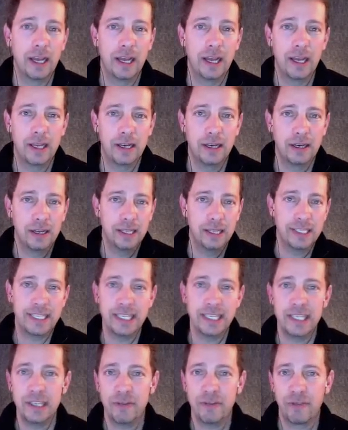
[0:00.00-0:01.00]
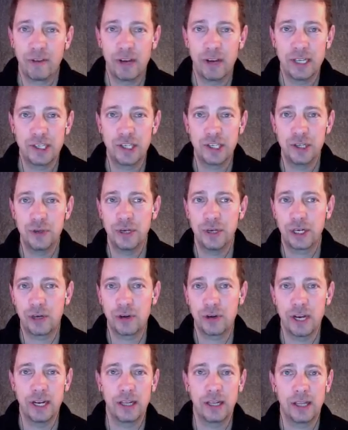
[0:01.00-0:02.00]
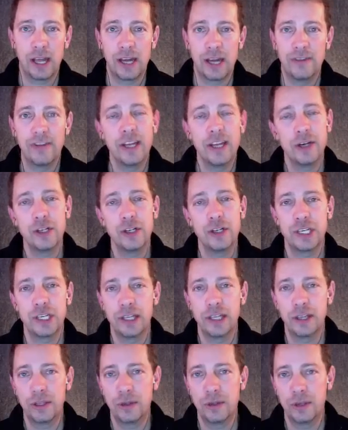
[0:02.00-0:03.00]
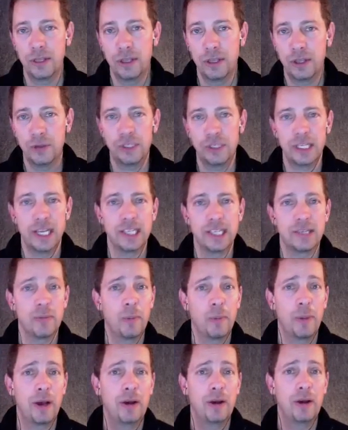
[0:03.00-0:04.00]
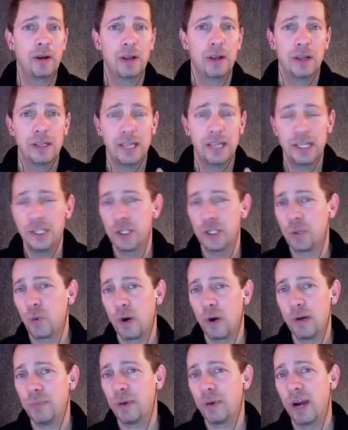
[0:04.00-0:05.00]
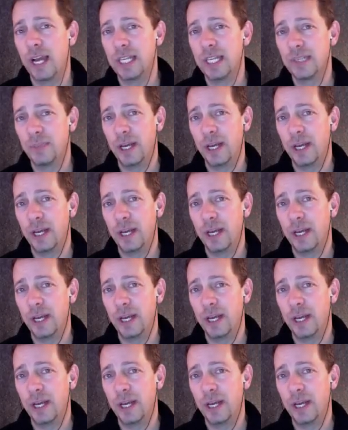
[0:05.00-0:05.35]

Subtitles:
and it's easy for us too to create a lot of energy and enthusiasm about not just WordPress,